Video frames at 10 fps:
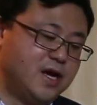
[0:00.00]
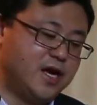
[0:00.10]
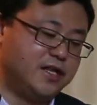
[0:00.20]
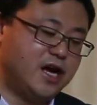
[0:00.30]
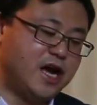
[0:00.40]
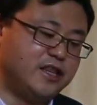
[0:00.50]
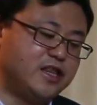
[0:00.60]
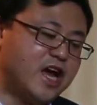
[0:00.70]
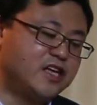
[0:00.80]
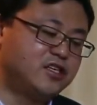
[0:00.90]
And
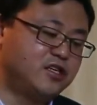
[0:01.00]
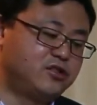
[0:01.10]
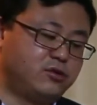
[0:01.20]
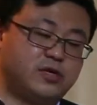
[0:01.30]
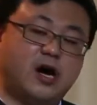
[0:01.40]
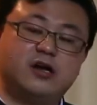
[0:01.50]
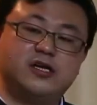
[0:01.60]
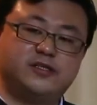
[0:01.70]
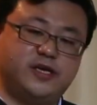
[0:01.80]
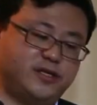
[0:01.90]
another
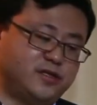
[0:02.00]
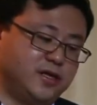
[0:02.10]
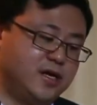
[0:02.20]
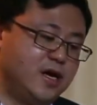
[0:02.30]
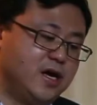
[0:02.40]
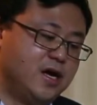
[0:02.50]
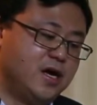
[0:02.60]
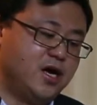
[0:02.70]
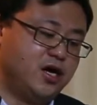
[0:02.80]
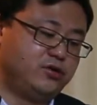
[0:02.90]
sociologist,
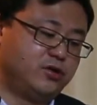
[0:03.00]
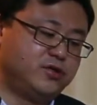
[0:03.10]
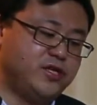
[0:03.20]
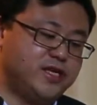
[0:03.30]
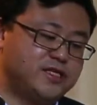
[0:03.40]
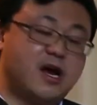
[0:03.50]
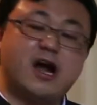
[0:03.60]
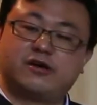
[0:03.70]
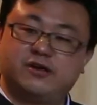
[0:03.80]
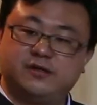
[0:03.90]
Rodney
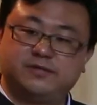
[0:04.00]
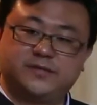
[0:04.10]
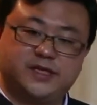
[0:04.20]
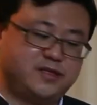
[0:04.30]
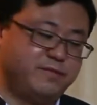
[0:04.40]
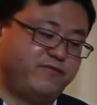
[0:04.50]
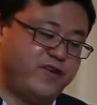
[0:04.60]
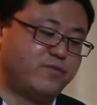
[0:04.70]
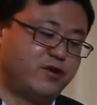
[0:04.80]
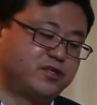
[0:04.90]
Stark, he's
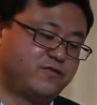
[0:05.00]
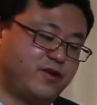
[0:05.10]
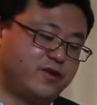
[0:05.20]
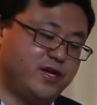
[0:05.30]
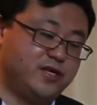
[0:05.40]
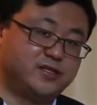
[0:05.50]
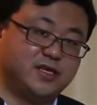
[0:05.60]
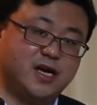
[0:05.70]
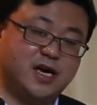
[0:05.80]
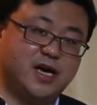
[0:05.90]
famous for his
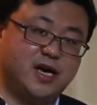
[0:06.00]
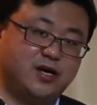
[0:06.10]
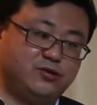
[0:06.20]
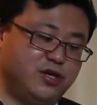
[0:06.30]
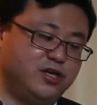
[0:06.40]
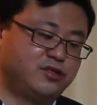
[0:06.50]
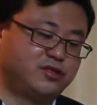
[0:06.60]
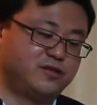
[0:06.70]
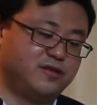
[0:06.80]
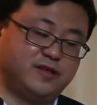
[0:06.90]

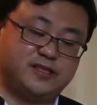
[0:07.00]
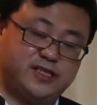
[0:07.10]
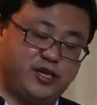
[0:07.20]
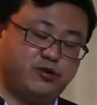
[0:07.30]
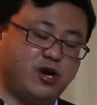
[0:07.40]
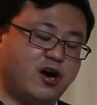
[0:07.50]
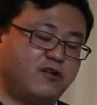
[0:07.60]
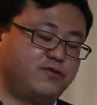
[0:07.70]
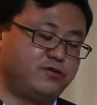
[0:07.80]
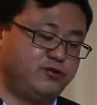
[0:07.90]
religious theory
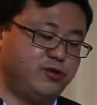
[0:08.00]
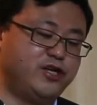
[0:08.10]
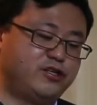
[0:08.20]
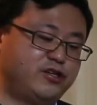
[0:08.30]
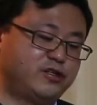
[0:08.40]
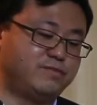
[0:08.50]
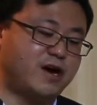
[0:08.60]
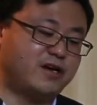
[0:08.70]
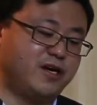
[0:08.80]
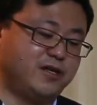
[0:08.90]
of religious
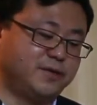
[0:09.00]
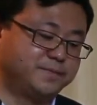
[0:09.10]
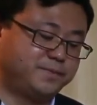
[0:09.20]
market.